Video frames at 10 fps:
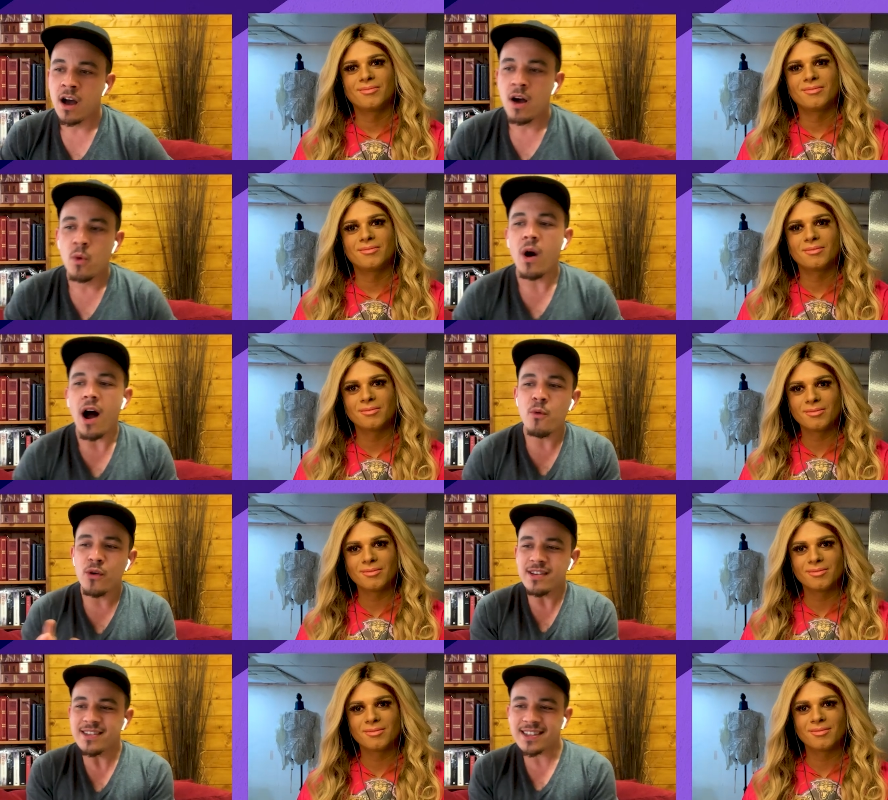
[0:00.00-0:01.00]
Speaker 1: Well, I
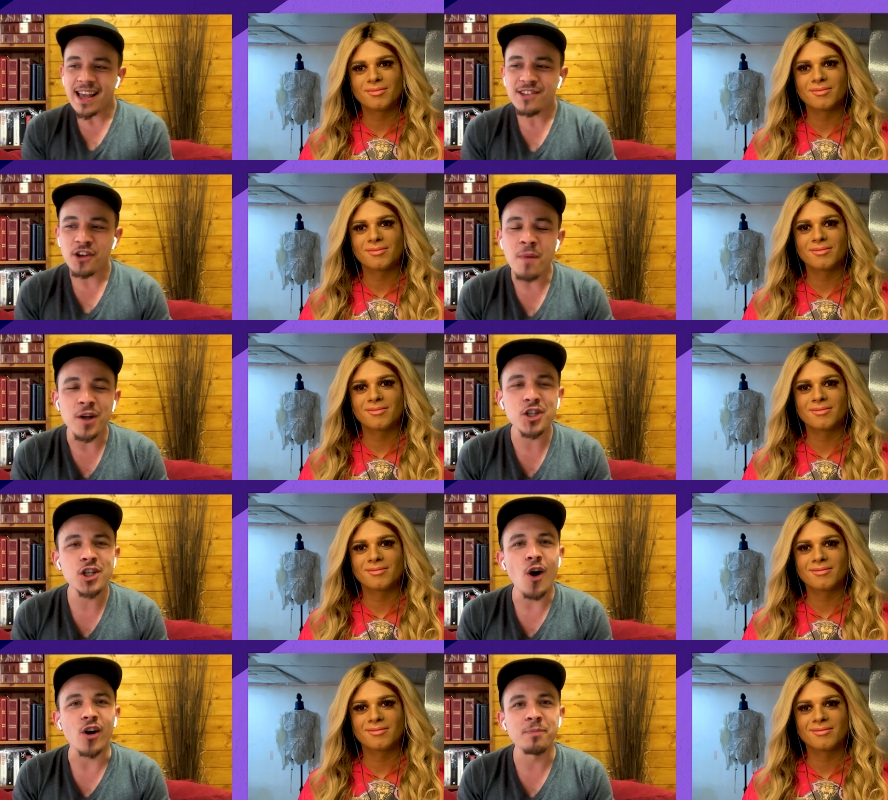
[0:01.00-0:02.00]
wouldn't say so much
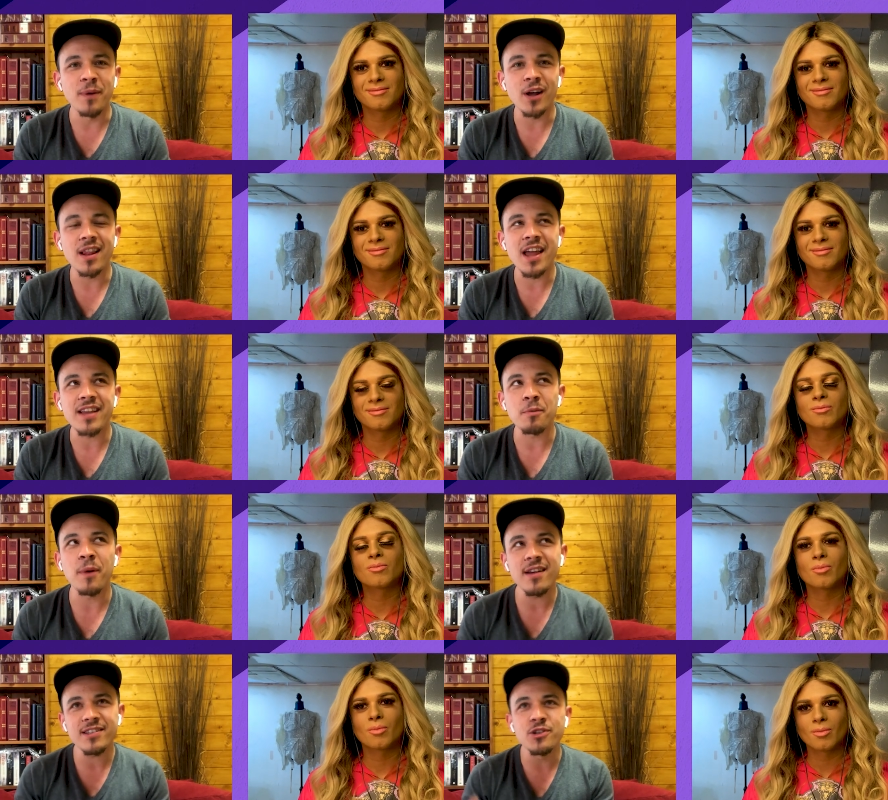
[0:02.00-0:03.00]
shocked, but like the
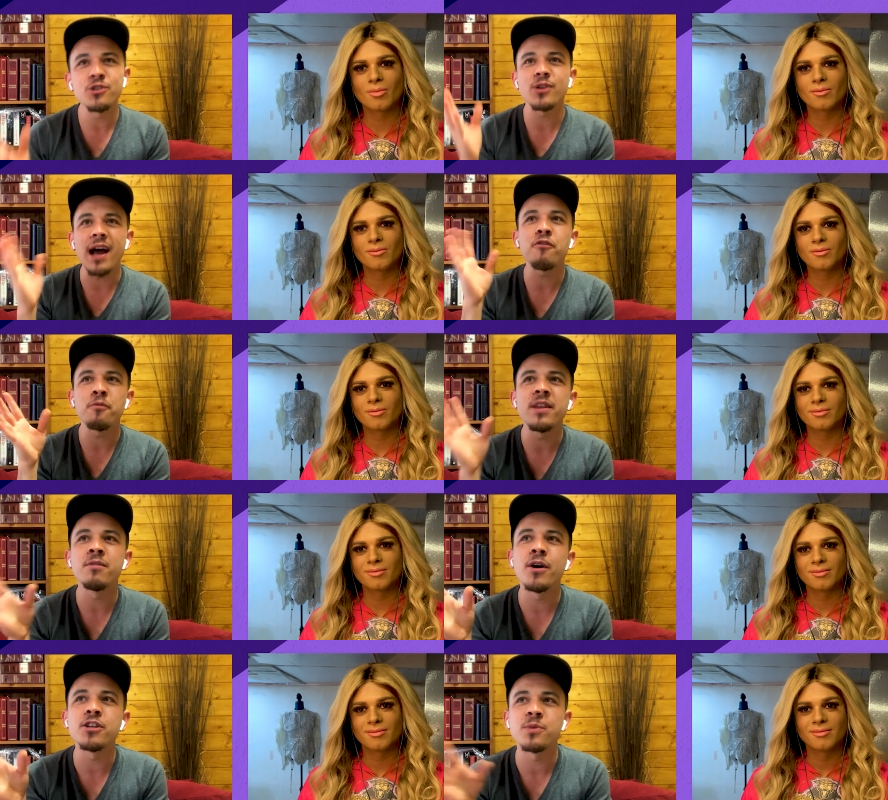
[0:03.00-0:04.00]
person who stood out for me the
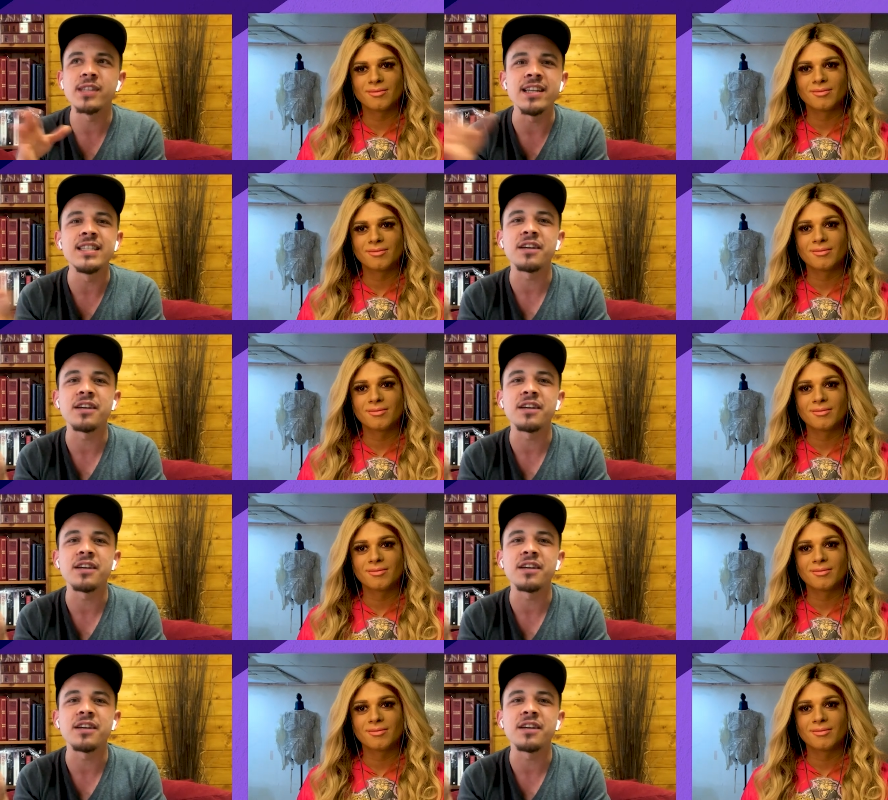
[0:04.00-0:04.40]
most was India